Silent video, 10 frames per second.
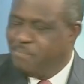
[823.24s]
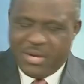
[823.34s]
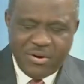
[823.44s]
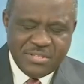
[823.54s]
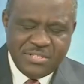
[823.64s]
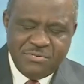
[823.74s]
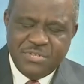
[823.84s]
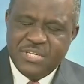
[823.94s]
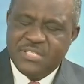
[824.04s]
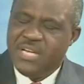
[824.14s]
because the
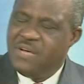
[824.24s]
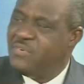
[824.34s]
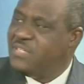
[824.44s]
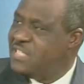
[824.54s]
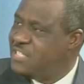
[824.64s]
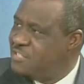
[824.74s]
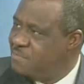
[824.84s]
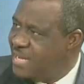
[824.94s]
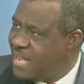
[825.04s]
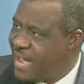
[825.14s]
resilience level is
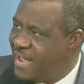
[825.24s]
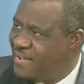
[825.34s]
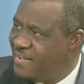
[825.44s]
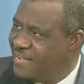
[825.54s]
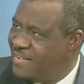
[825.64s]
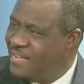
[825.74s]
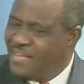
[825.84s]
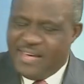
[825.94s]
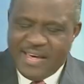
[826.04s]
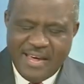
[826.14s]
extremely
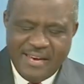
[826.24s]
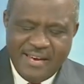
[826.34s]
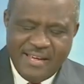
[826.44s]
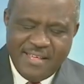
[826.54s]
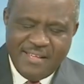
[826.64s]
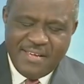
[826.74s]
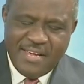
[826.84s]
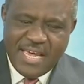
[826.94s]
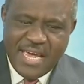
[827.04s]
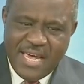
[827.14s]
high. And
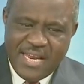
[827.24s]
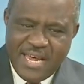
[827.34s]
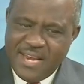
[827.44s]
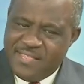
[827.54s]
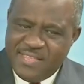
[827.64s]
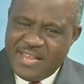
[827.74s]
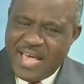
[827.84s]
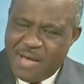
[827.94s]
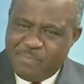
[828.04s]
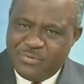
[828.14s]
anything
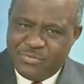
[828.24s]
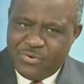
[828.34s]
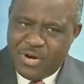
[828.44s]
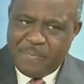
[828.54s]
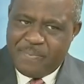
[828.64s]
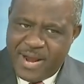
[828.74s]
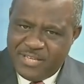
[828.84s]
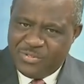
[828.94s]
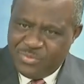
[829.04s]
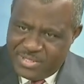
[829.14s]
that happens to oil
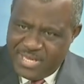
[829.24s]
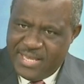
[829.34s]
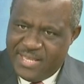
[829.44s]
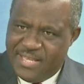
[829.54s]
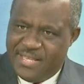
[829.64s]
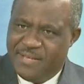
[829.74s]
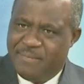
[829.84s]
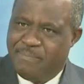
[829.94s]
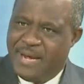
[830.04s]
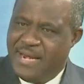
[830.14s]
price today,
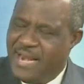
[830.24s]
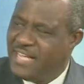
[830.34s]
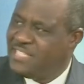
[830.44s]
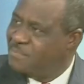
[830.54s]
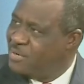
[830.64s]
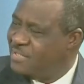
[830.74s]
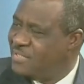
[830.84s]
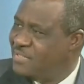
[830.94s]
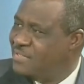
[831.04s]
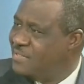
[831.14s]
by next month,
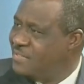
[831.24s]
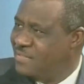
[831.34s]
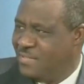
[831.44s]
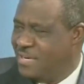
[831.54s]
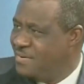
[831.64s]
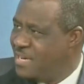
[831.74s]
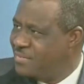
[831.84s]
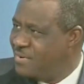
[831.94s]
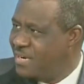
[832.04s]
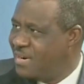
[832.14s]
Nigeria
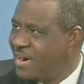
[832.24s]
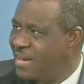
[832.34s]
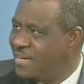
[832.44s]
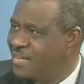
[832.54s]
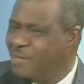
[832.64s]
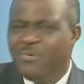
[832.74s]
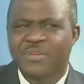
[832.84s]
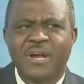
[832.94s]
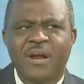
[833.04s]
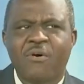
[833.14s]
is already crying.
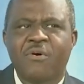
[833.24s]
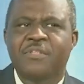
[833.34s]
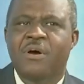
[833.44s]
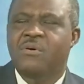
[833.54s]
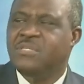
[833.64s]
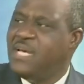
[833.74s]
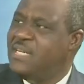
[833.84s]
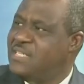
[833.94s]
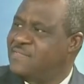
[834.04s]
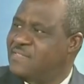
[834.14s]
But there are other
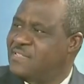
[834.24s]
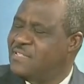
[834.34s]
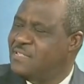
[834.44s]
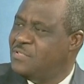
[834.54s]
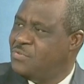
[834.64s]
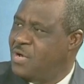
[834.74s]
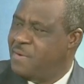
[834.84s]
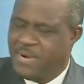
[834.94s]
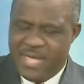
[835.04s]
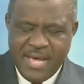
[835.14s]
alternatives to
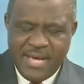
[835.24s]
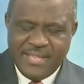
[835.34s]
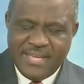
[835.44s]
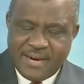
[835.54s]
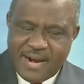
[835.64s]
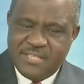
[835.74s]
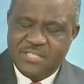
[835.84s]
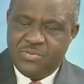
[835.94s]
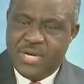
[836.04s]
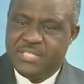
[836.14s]
oil price. The
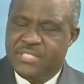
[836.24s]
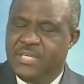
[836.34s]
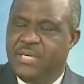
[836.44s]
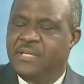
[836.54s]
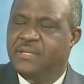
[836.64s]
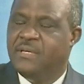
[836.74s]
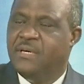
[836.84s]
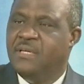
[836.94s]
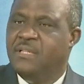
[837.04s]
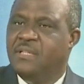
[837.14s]
crisis you are seeing
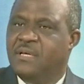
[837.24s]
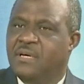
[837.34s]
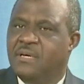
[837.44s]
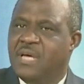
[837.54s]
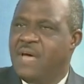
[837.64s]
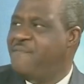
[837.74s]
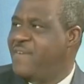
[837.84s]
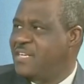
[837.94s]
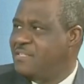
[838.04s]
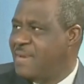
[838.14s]
in the
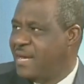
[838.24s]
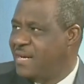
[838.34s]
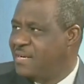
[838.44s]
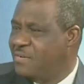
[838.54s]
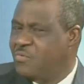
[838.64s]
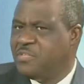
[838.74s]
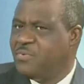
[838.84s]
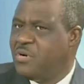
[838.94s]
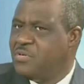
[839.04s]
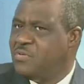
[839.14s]
FX market was
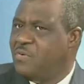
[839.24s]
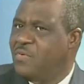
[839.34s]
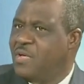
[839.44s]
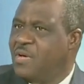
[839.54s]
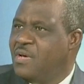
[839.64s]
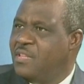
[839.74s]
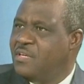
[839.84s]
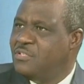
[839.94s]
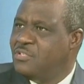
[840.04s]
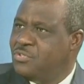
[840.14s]
because of
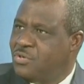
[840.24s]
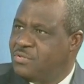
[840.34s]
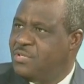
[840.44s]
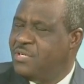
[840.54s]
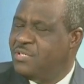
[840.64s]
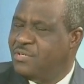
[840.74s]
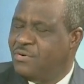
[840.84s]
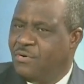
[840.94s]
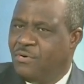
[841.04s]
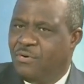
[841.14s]
the shortage
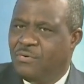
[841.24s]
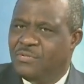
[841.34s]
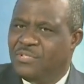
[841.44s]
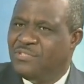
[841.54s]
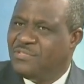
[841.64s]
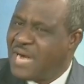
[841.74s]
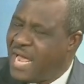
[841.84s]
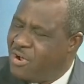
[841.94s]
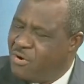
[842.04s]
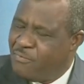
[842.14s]
or the
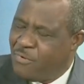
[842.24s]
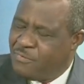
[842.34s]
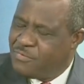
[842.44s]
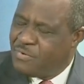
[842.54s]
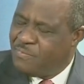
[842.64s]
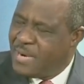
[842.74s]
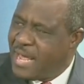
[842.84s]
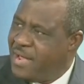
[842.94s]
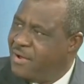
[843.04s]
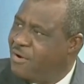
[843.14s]
dry up of
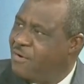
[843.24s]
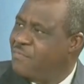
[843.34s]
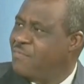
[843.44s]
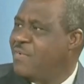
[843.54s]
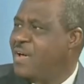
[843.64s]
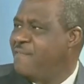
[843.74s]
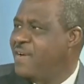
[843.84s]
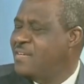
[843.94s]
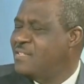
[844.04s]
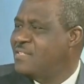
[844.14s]
supply of FX